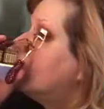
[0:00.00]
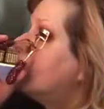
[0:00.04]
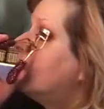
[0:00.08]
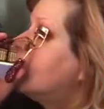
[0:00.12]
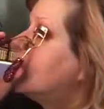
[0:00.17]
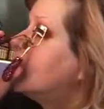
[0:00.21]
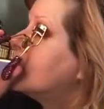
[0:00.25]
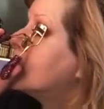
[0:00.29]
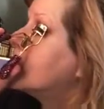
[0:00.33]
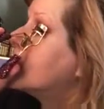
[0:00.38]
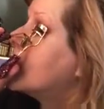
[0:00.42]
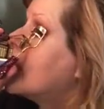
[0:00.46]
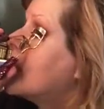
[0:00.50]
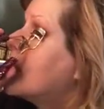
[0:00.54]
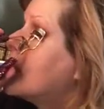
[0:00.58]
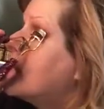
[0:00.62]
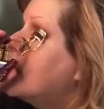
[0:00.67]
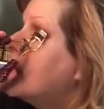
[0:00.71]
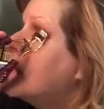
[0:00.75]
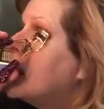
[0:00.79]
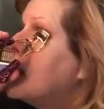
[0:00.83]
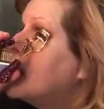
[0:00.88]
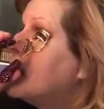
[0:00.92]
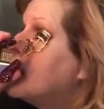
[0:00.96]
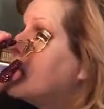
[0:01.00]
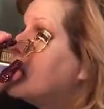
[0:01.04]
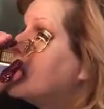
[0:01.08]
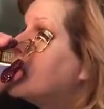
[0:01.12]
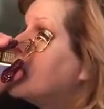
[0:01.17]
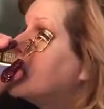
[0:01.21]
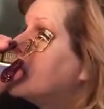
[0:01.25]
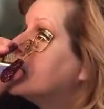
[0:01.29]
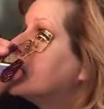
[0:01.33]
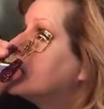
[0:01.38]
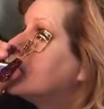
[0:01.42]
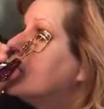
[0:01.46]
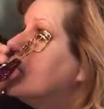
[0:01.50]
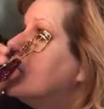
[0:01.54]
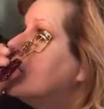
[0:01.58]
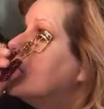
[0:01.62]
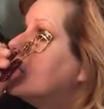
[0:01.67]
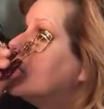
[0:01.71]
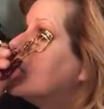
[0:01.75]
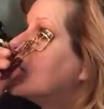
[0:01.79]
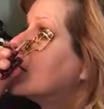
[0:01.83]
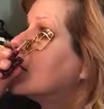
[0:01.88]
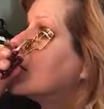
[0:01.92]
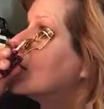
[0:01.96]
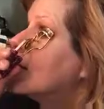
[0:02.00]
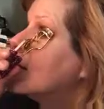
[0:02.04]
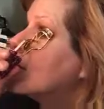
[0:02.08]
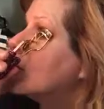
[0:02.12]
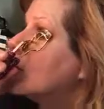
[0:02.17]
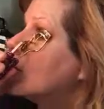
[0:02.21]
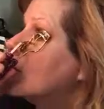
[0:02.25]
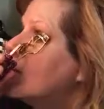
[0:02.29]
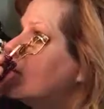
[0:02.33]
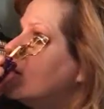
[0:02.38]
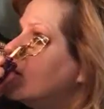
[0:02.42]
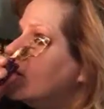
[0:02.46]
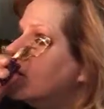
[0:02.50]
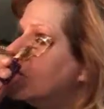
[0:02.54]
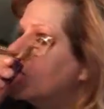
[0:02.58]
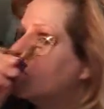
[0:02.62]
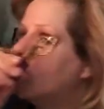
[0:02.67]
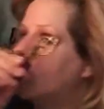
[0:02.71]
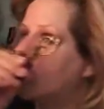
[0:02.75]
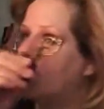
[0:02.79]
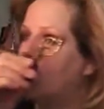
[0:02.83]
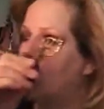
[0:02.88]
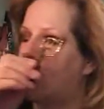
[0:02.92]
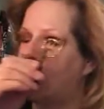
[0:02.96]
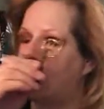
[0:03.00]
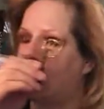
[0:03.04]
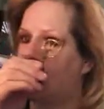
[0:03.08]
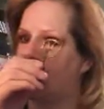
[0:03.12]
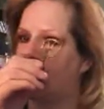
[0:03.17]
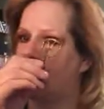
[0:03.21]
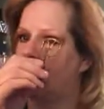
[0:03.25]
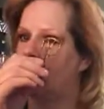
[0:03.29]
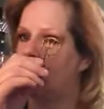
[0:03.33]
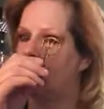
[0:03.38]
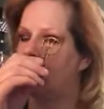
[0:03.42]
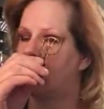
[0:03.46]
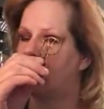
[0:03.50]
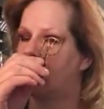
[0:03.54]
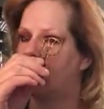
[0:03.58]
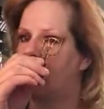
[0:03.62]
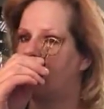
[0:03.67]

we'll just kind of get on with this. I'll kind of show you this quick eye look.